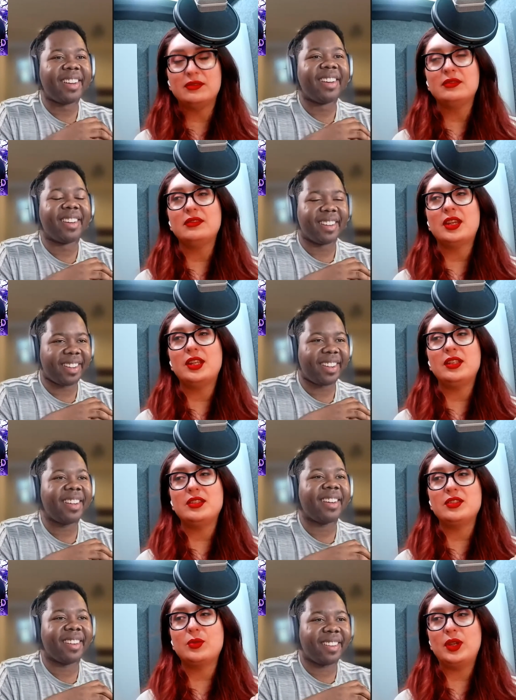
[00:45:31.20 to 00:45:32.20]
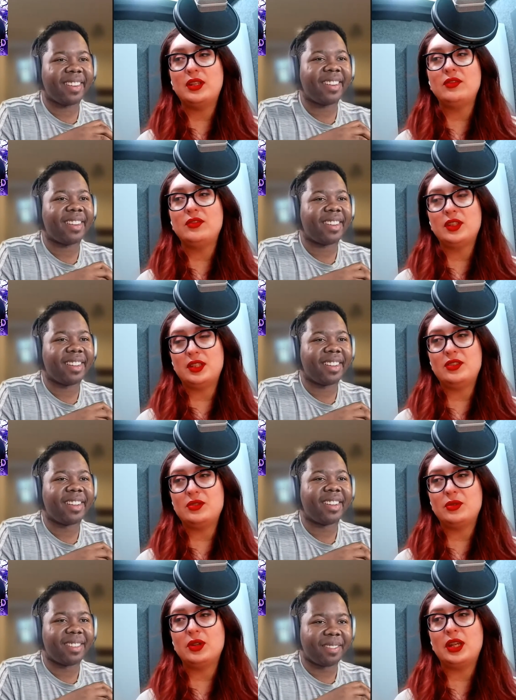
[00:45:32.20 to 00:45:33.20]
Speaker 1: and it is Quinn and Finley's
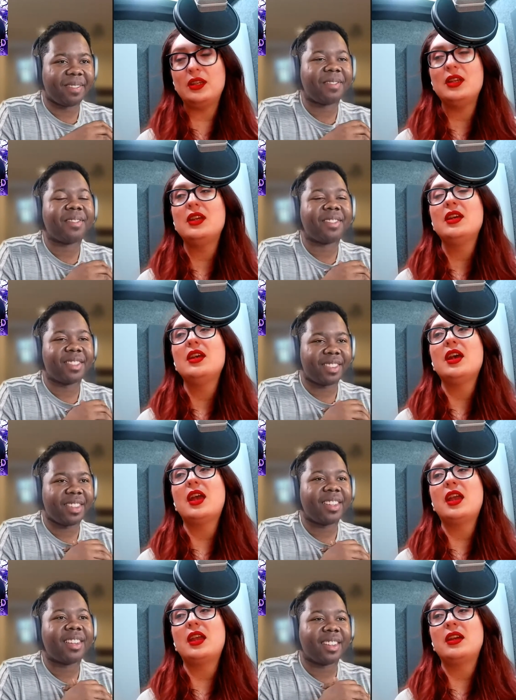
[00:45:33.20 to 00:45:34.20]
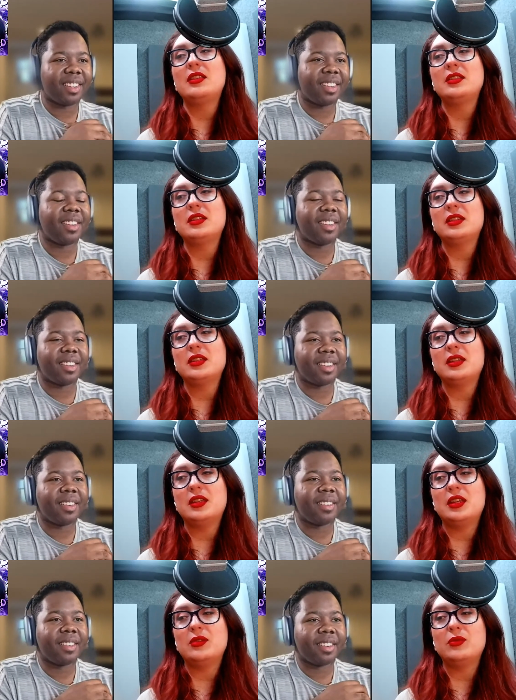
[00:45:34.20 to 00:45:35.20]
story and
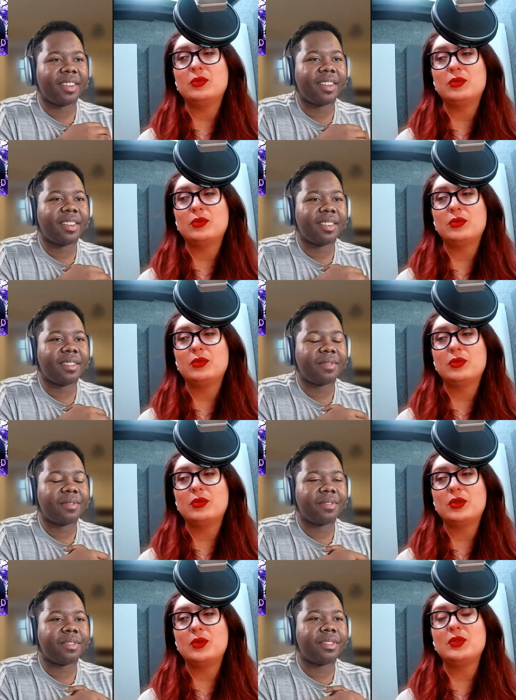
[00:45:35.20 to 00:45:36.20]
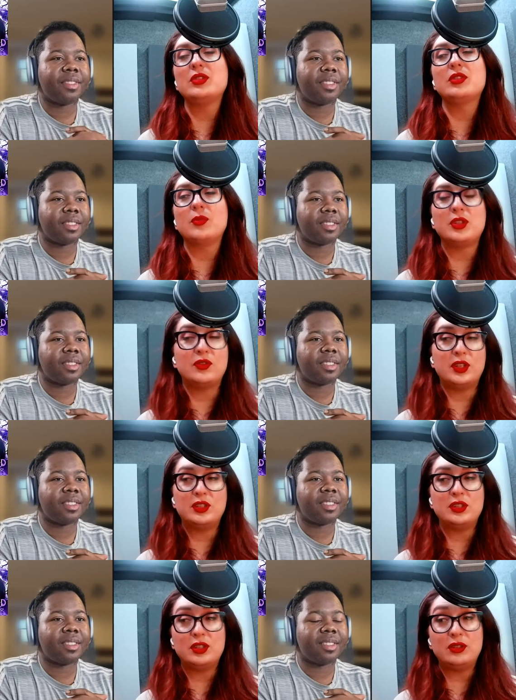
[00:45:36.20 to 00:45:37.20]
it it was so much fun to
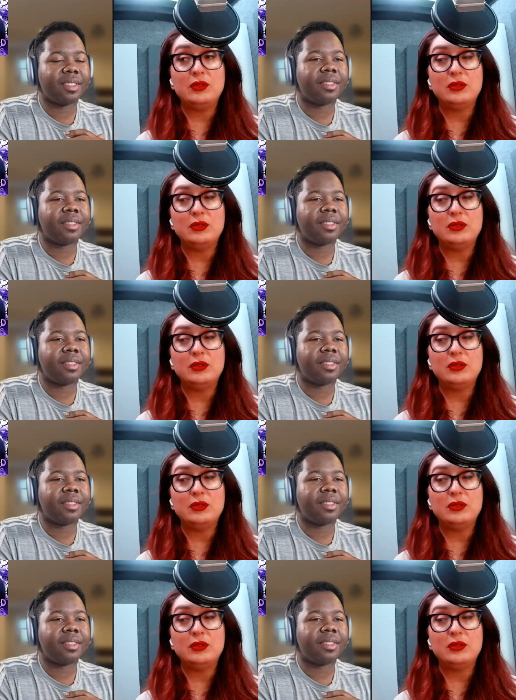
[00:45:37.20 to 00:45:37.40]
do.